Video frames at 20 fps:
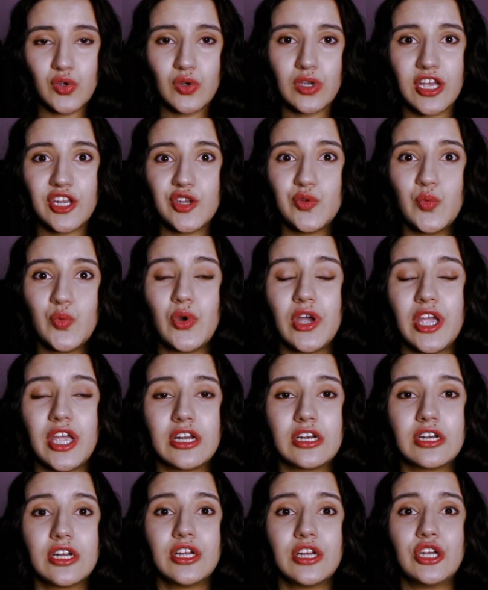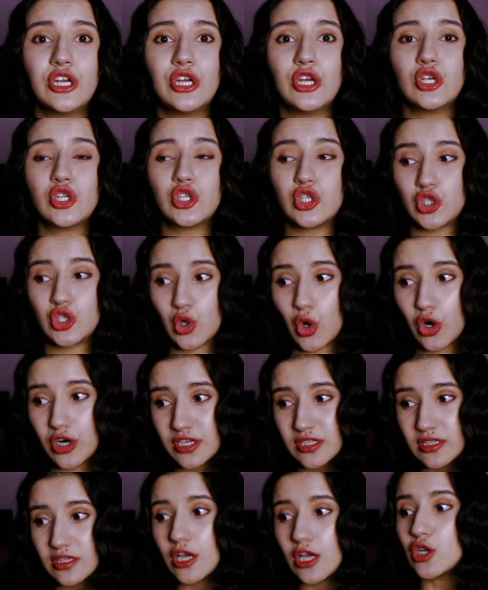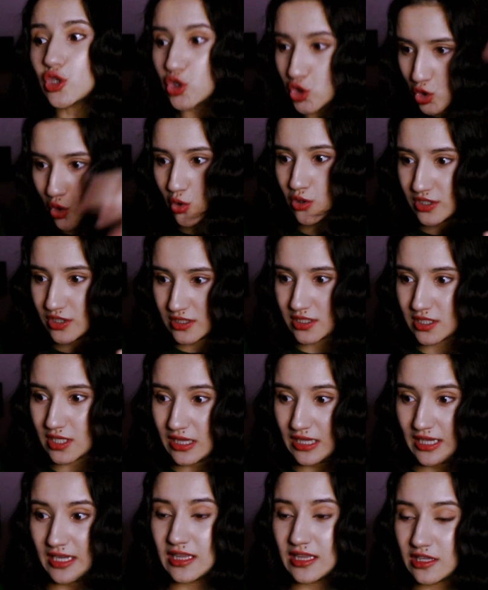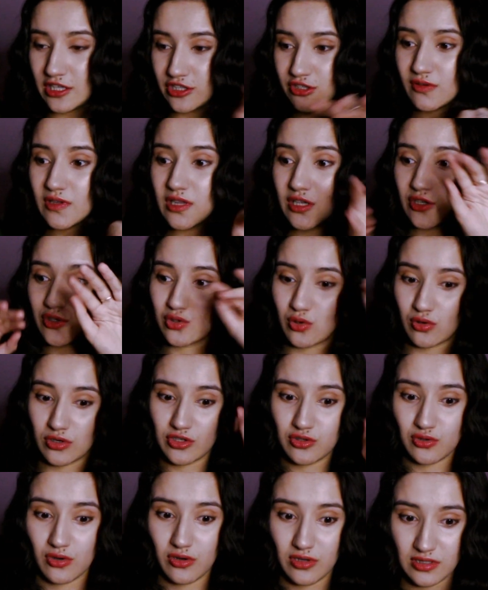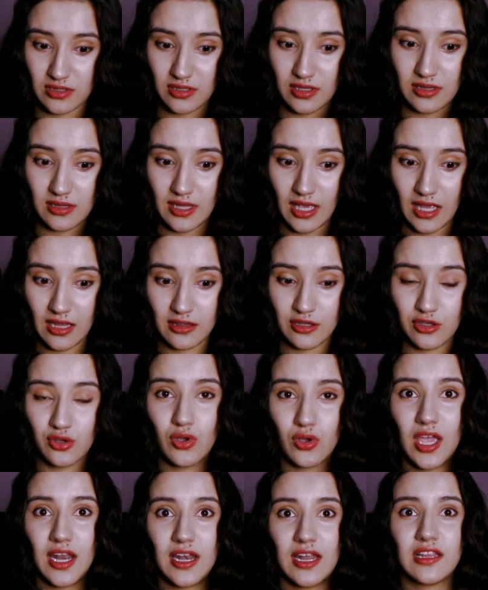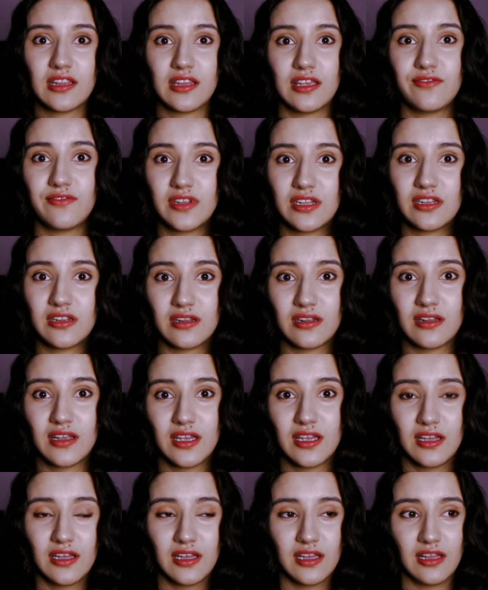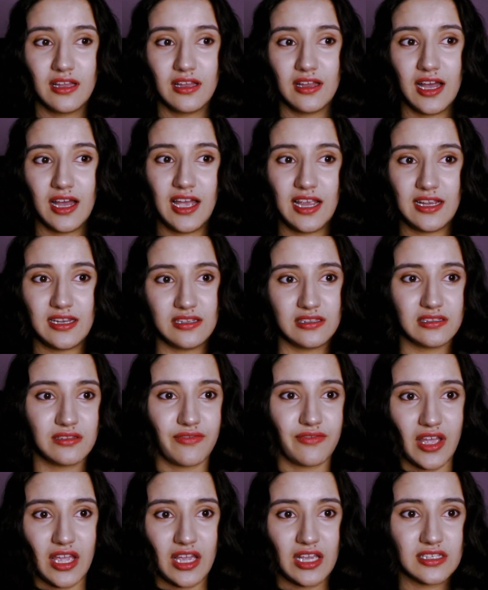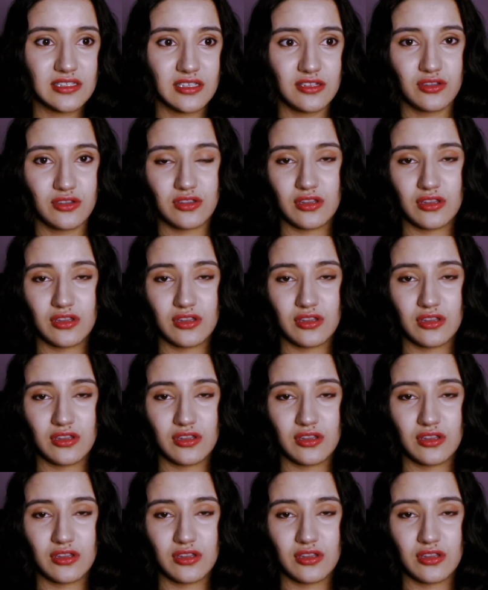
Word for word: you can wear short shorts, like literally short shorts that you cannot even identify. Is